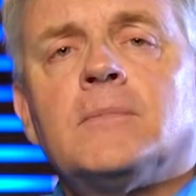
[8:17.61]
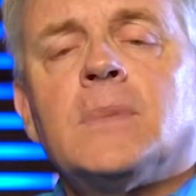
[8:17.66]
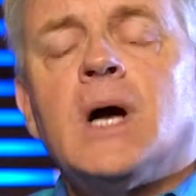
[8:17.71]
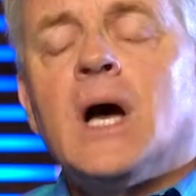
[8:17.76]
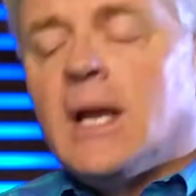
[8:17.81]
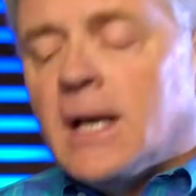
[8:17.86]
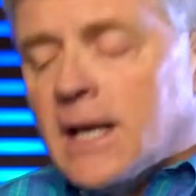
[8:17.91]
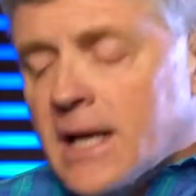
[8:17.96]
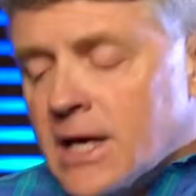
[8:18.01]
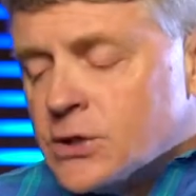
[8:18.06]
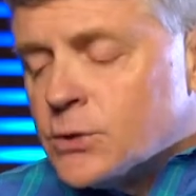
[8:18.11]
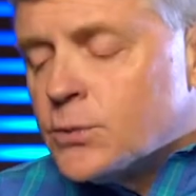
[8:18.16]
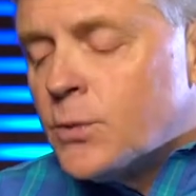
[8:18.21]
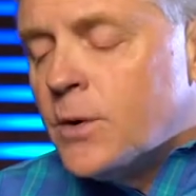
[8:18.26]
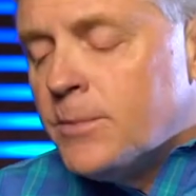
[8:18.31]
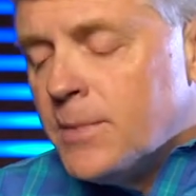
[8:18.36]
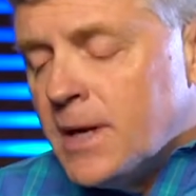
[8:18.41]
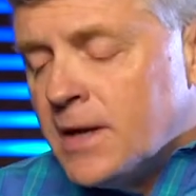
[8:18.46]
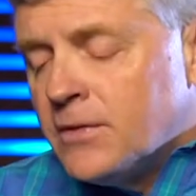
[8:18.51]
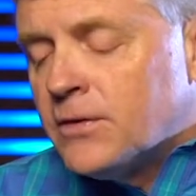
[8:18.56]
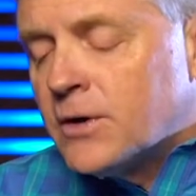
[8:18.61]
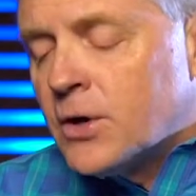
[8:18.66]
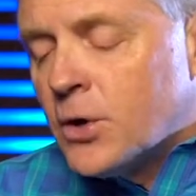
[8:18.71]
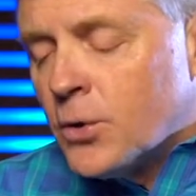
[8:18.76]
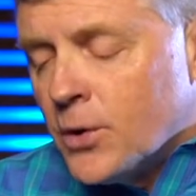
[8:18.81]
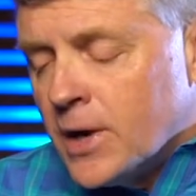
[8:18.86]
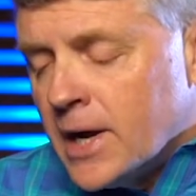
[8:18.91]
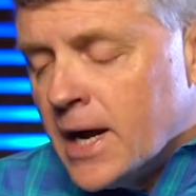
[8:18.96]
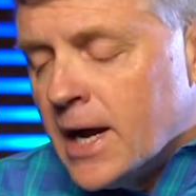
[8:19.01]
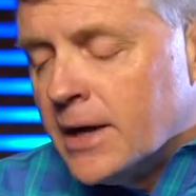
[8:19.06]
unless we meet the
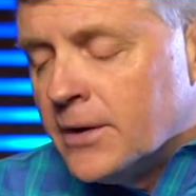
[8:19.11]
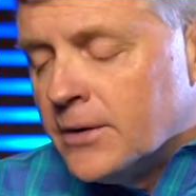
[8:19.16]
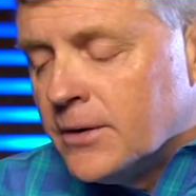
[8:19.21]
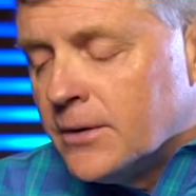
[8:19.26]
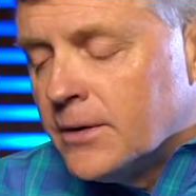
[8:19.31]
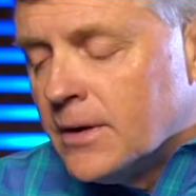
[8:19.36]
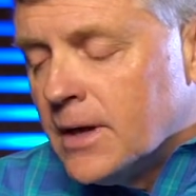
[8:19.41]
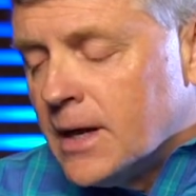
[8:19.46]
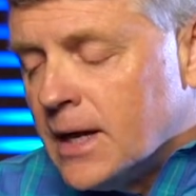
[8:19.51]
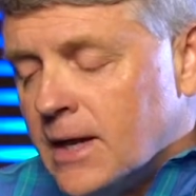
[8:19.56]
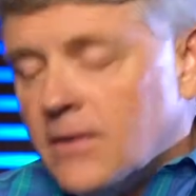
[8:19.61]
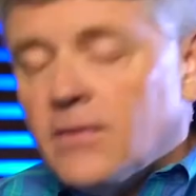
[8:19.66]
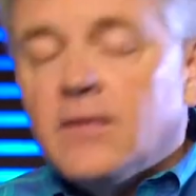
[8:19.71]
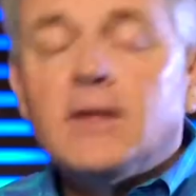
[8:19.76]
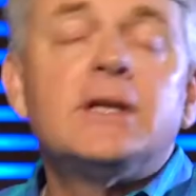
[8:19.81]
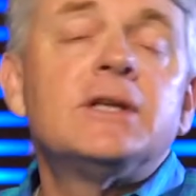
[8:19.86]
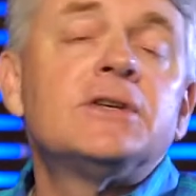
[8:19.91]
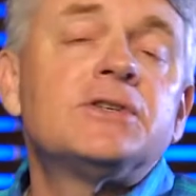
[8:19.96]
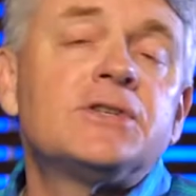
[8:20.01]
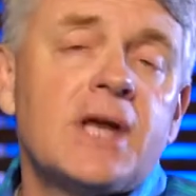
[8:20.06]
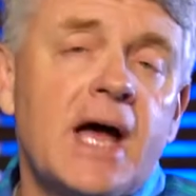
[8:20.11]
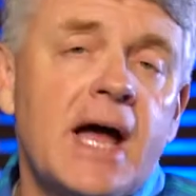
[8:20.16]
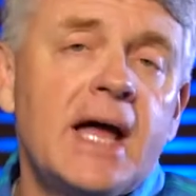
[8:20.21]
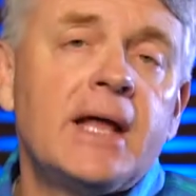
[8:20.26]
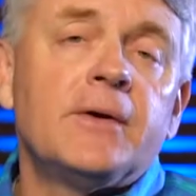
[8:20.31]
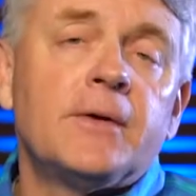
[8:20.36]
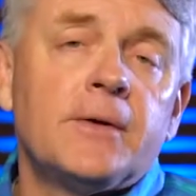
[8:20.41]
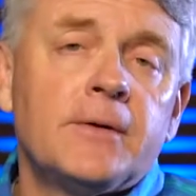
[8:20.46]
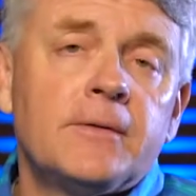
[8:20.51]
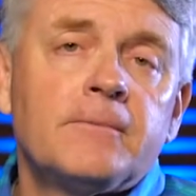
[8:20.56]
Creator and the
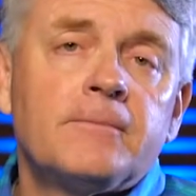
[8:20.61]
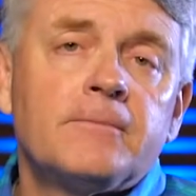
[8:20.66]
Designer.